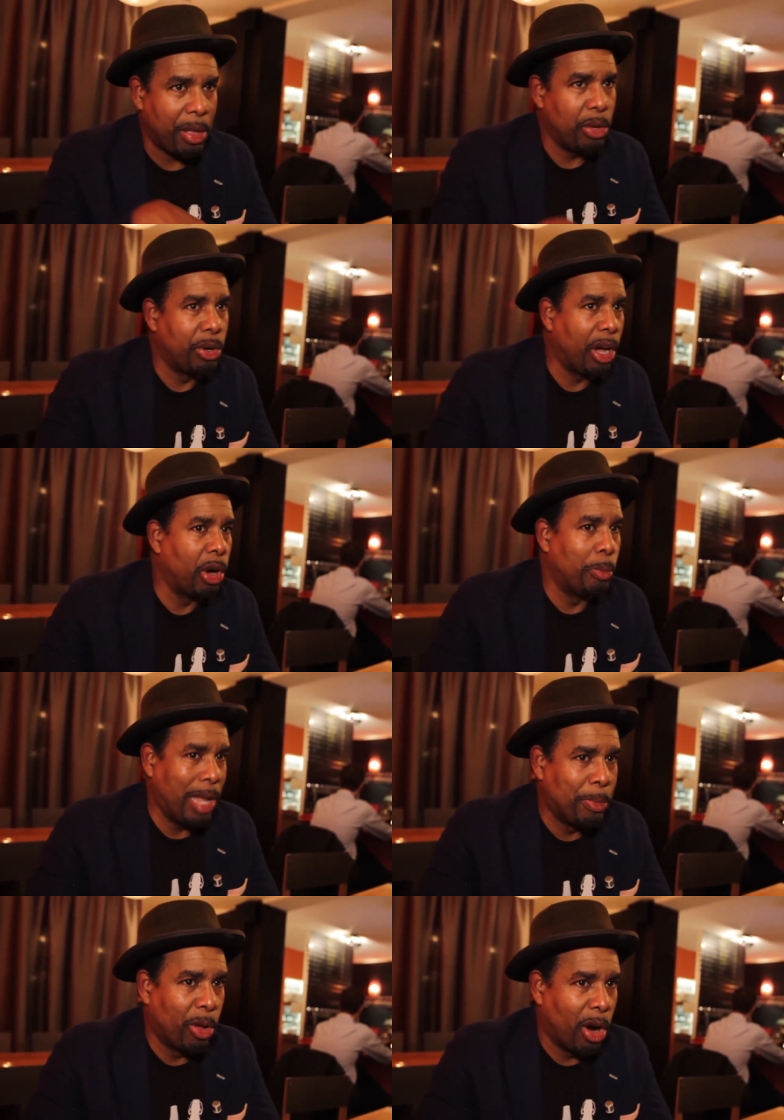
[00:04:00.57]
that you go,
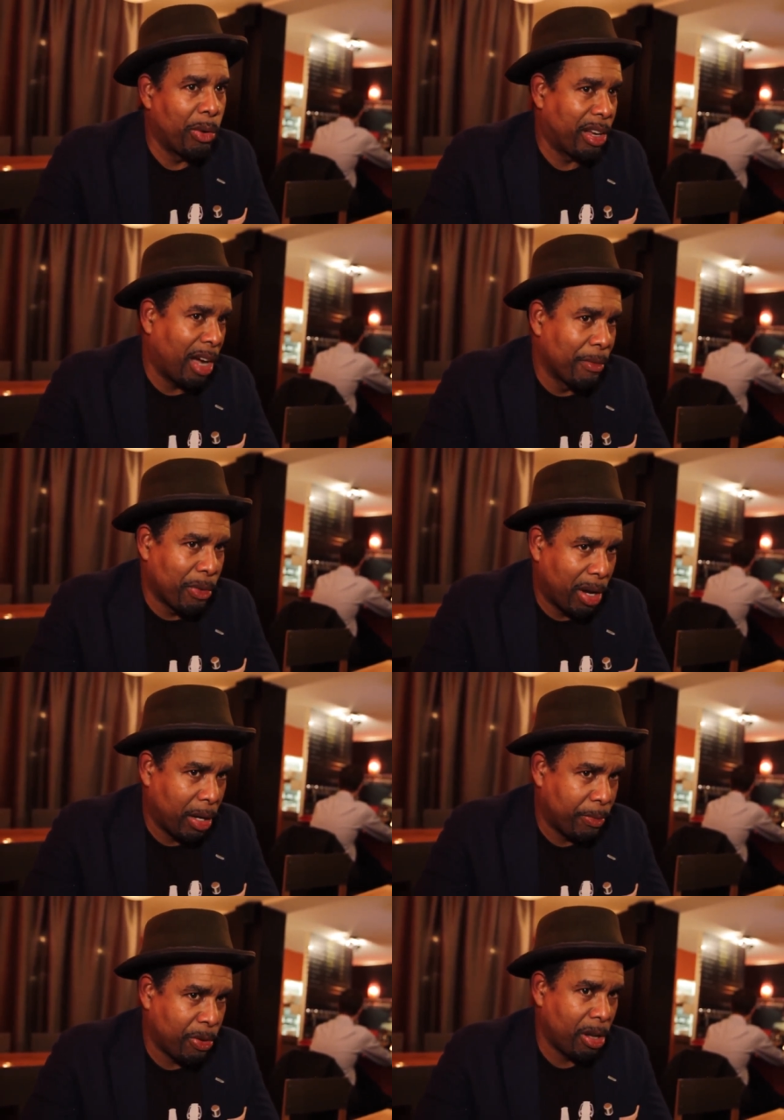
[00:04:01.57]
people are
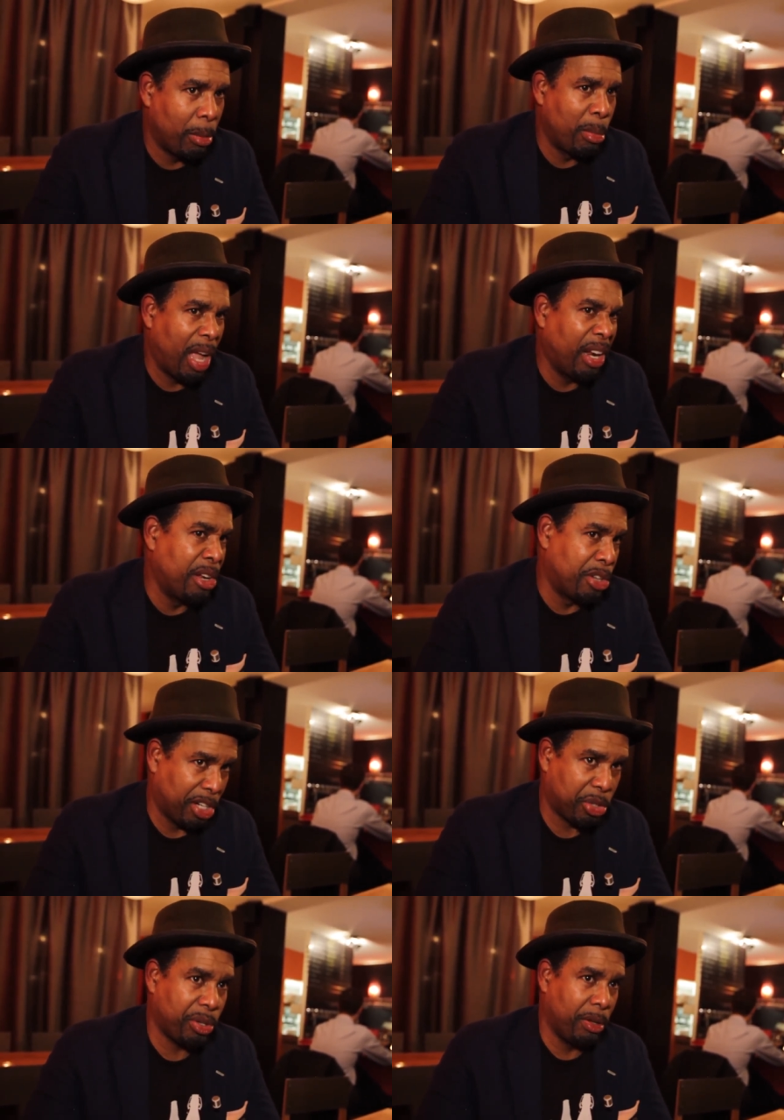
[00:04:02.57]
recovering from an
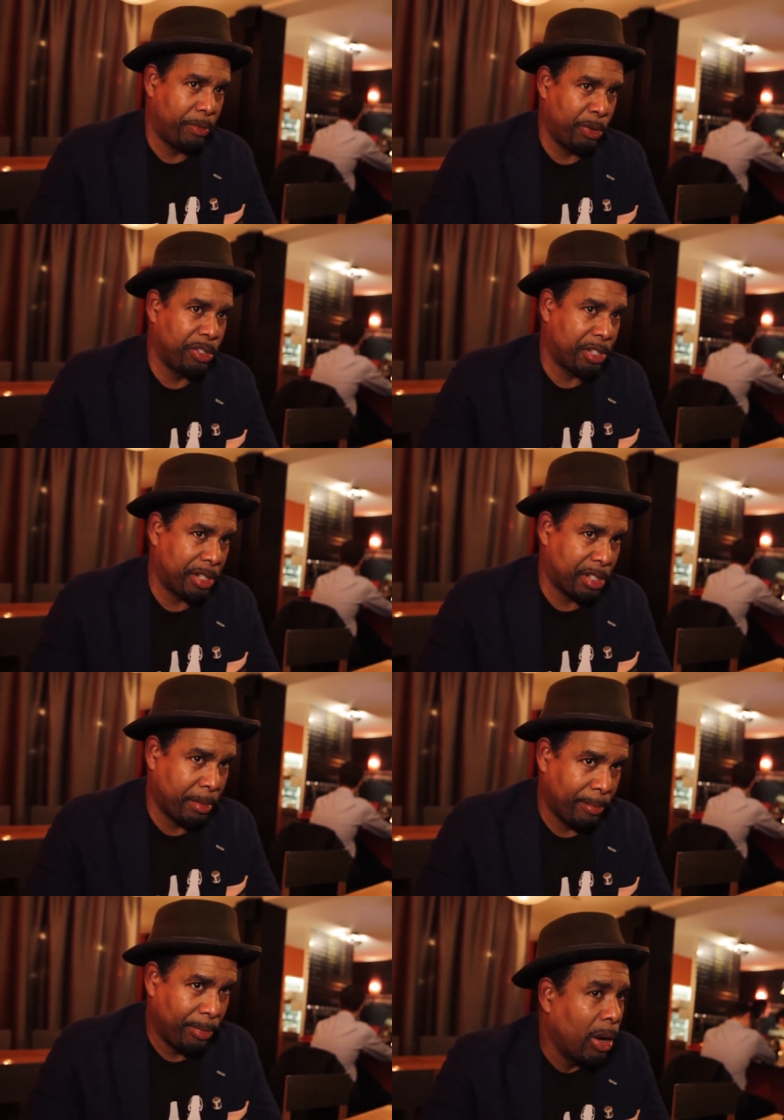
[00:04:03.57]
industrial food system.
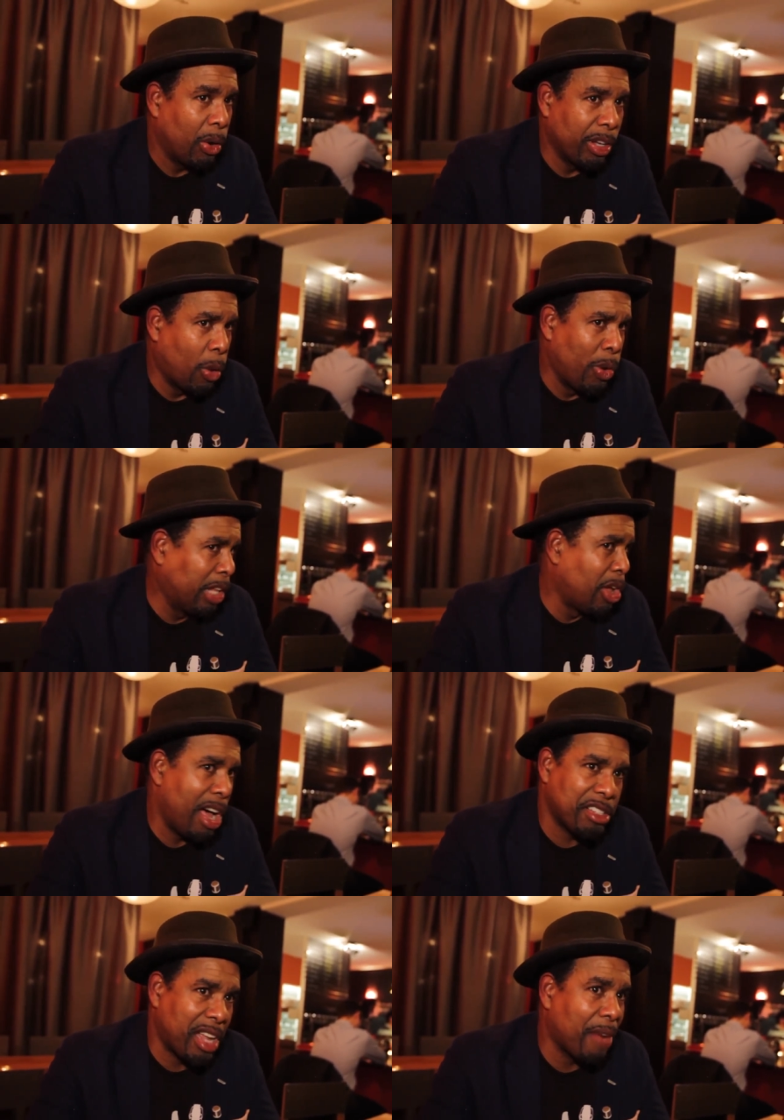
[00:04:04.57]
You know, we
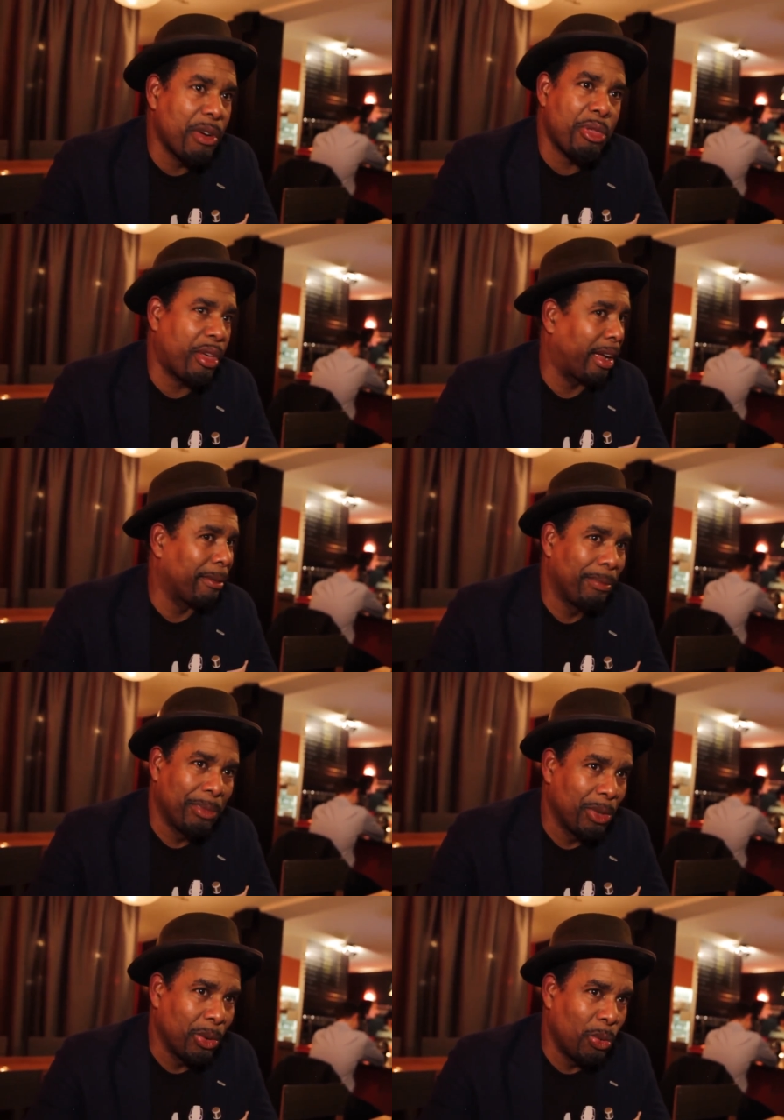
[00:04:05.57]
lost everything.
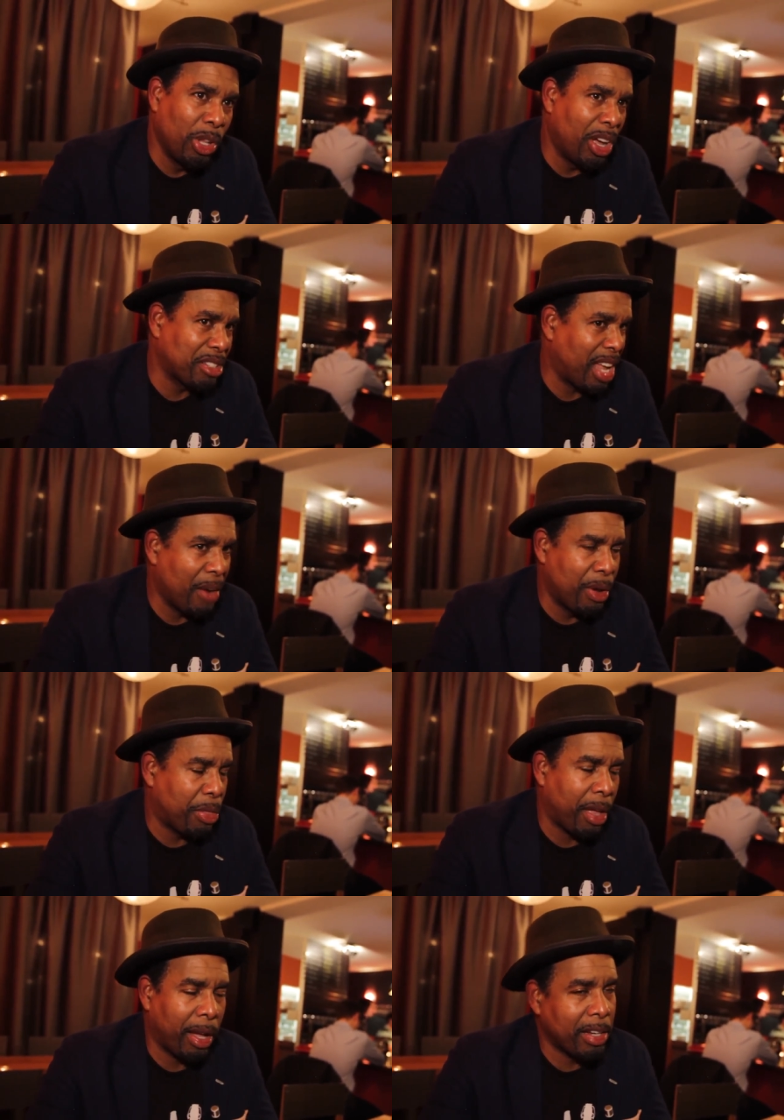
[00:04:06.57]
We lost
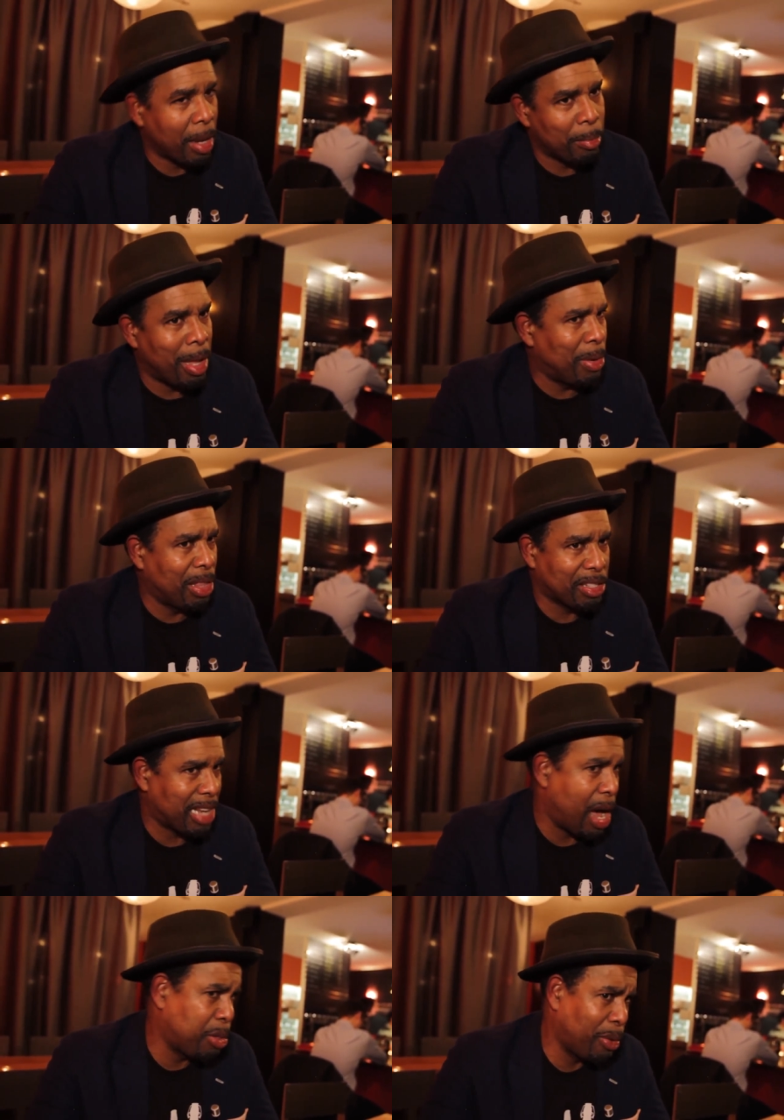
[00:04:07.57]
everything, except maybe in the
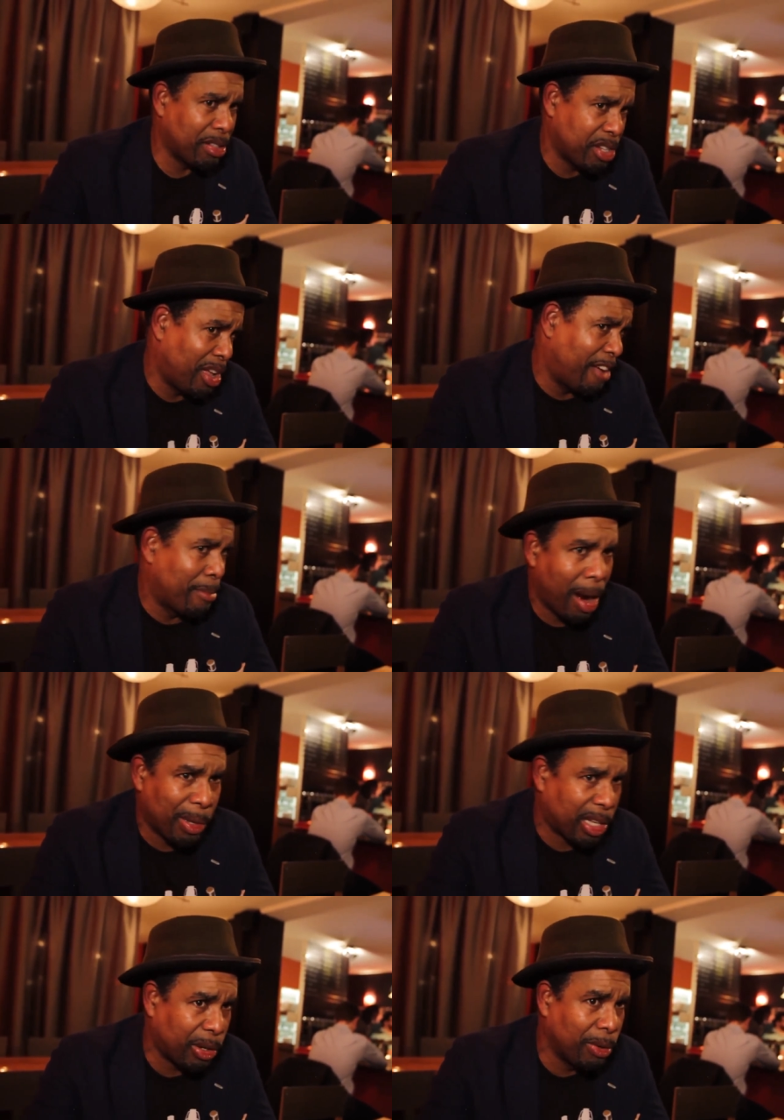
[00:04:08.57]
South, we still have
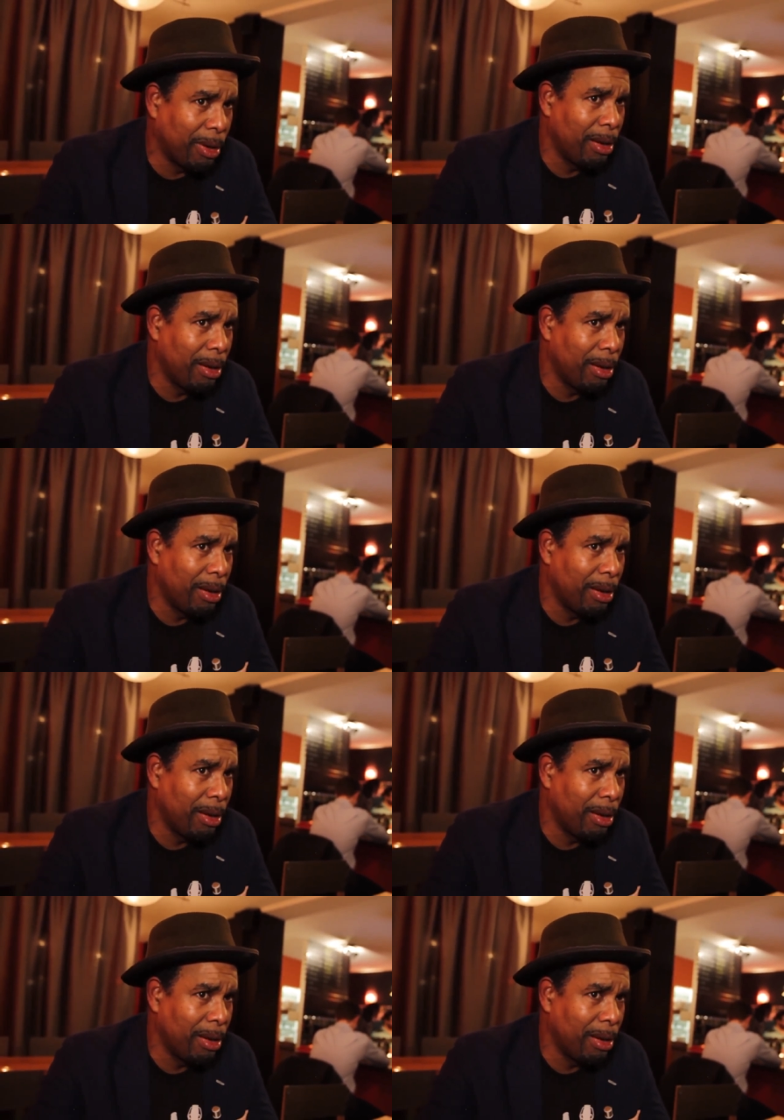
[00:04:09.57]
barbecue.